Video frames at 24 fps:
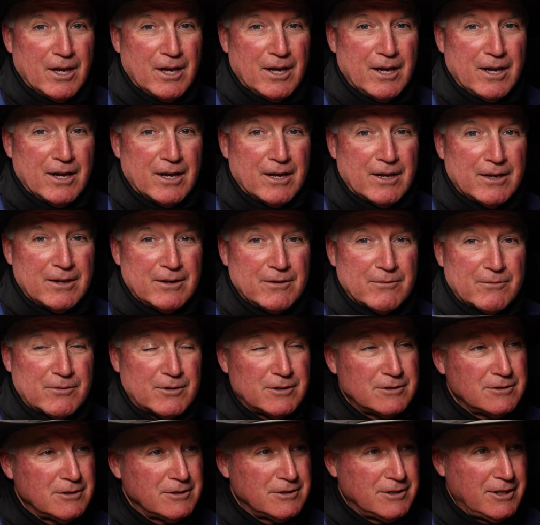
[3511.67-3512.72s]
And
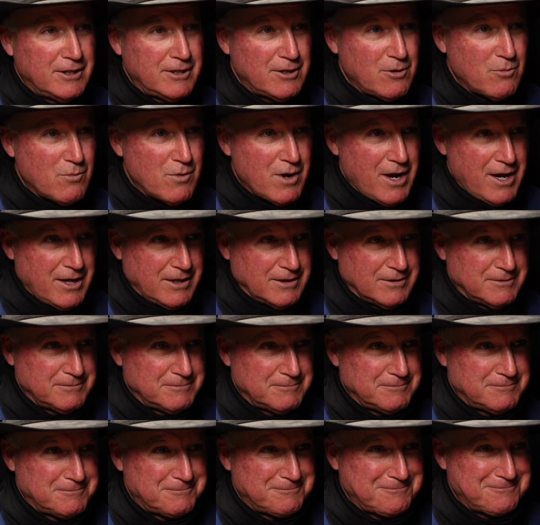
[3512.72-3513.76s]
first I'll tell you why.
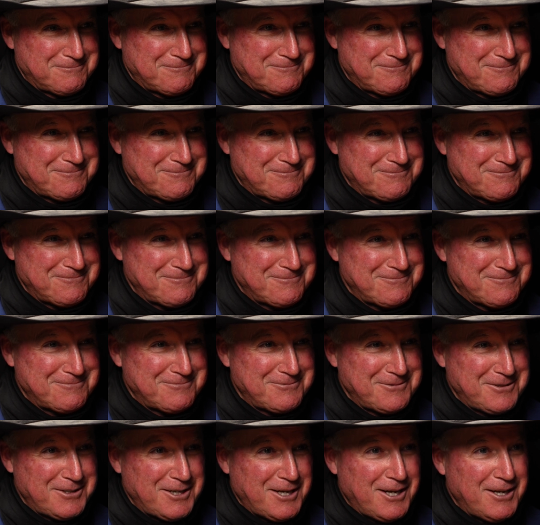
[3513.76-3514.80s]

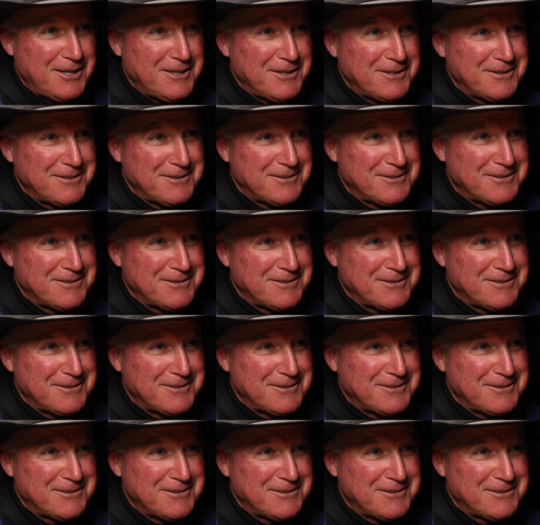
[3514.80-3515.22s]
Okay.